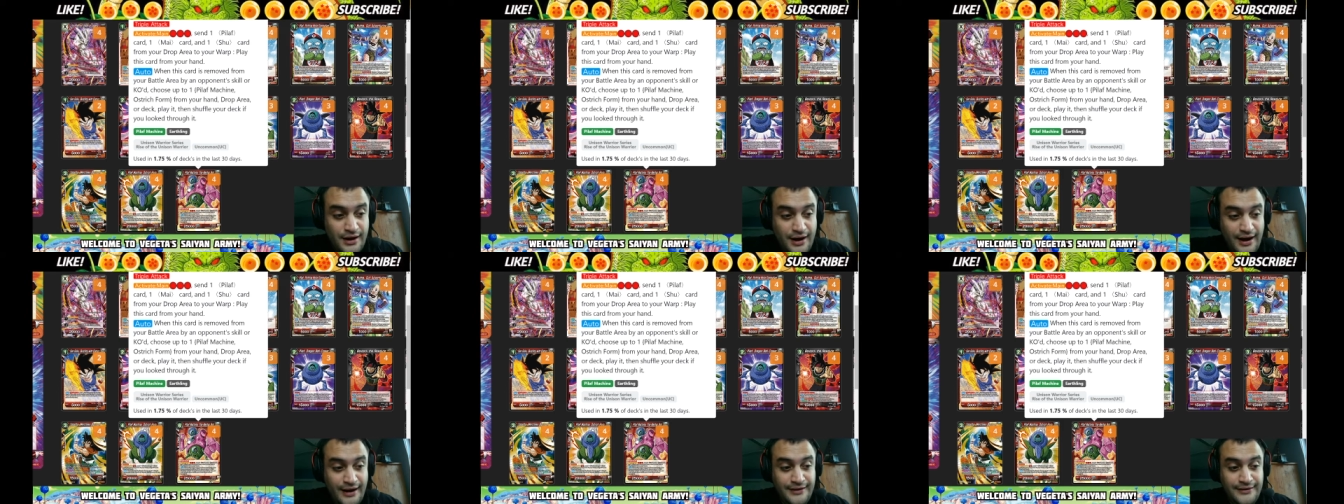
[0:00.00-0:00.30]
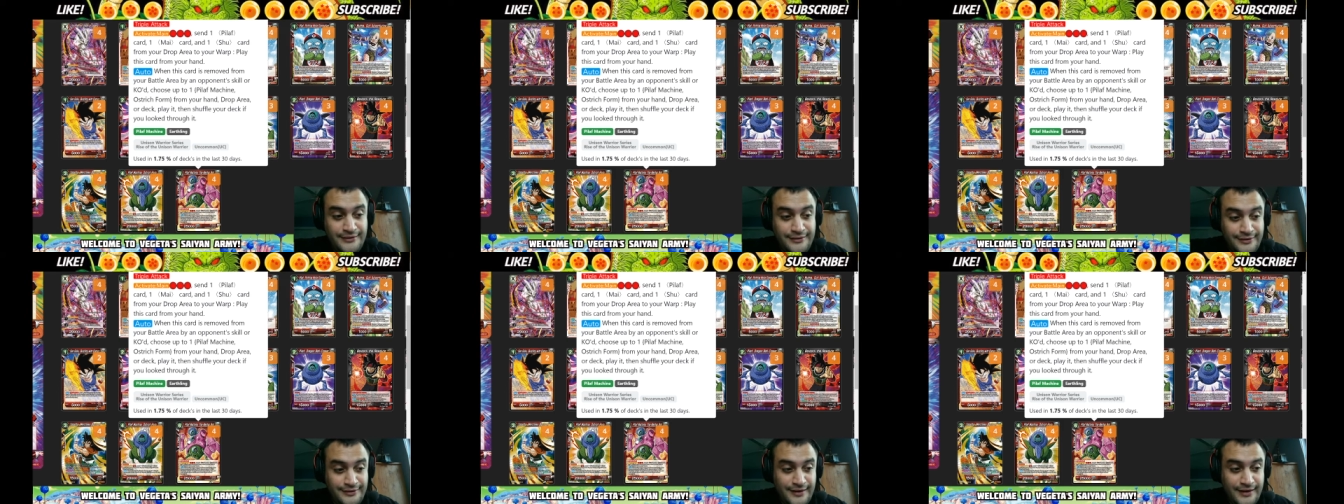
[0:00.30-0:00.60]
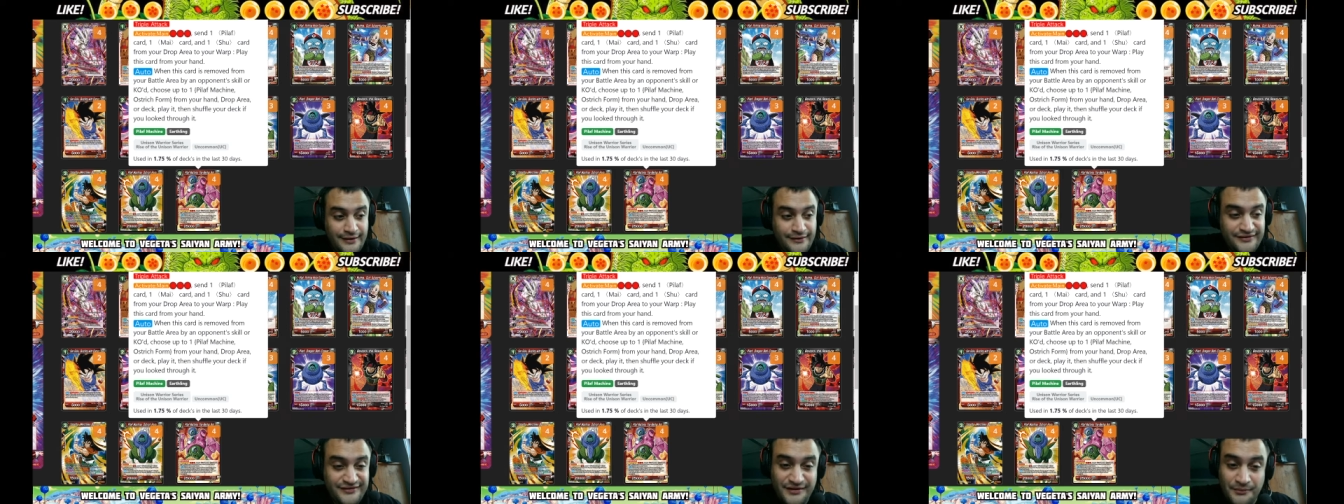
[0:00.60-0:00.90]
I
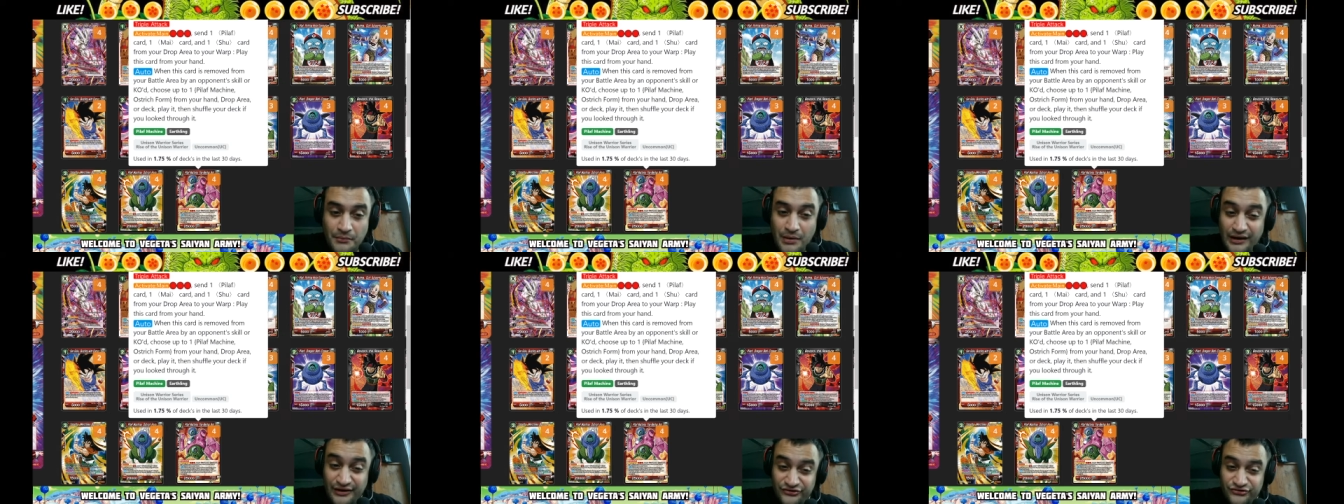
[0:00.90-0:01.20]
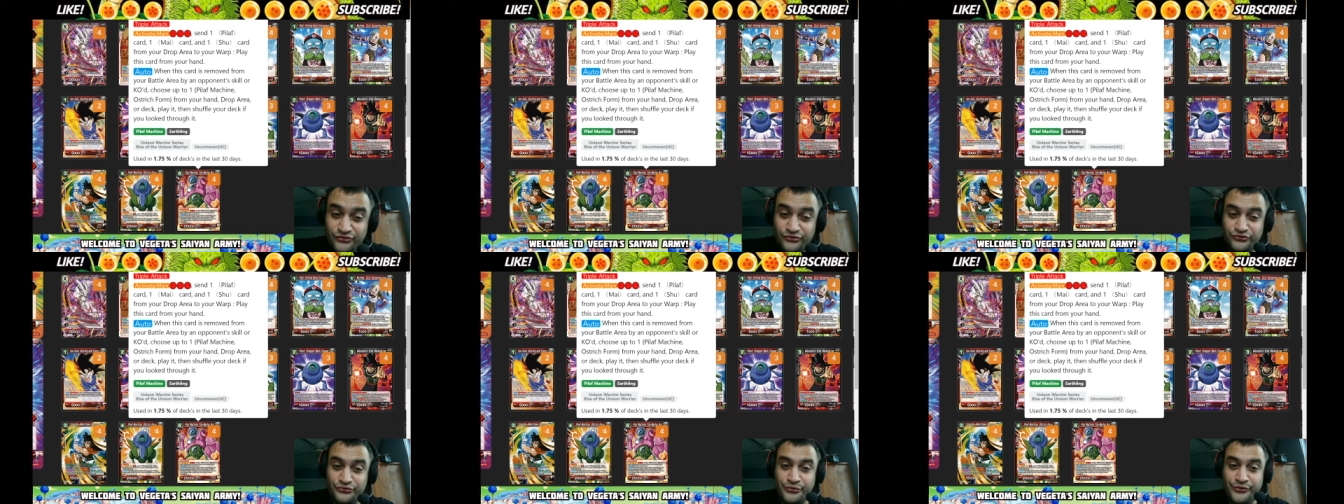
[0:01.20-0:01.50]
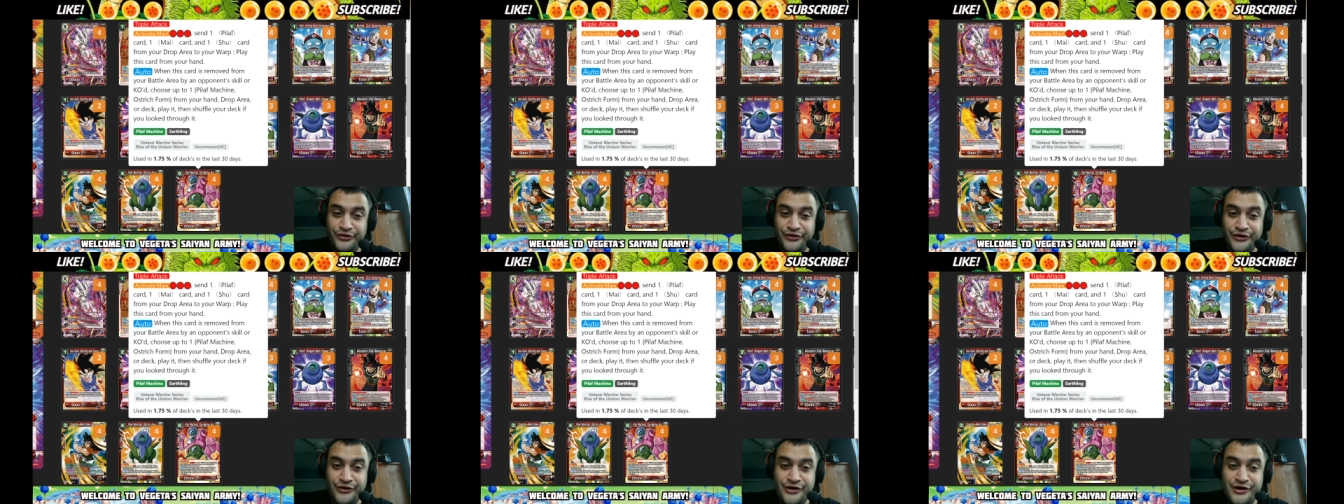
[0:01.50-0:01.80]
think Samasu's
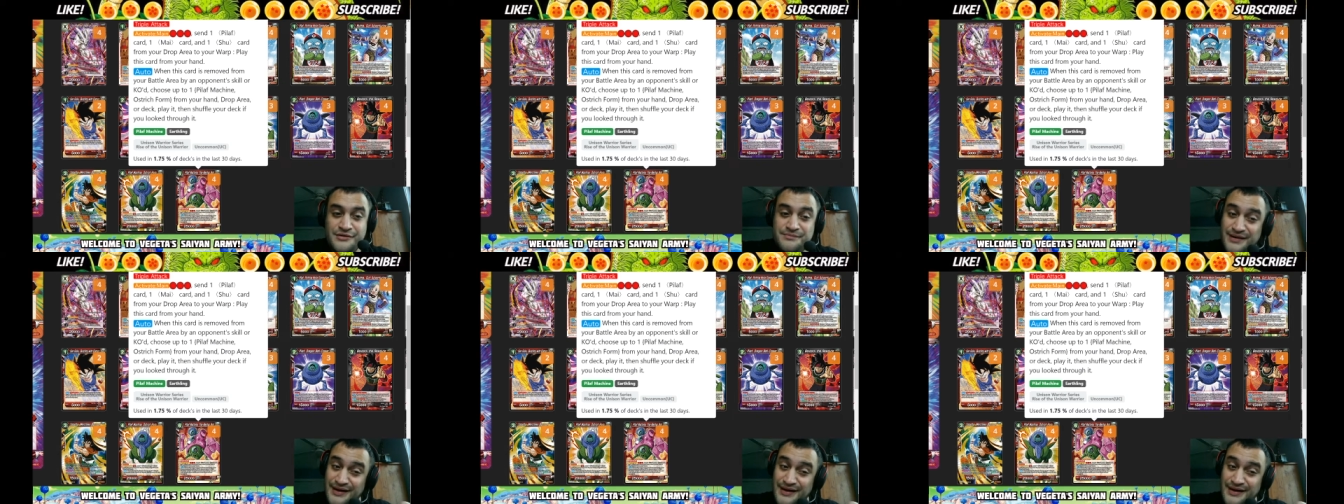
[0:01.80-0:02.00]
really good,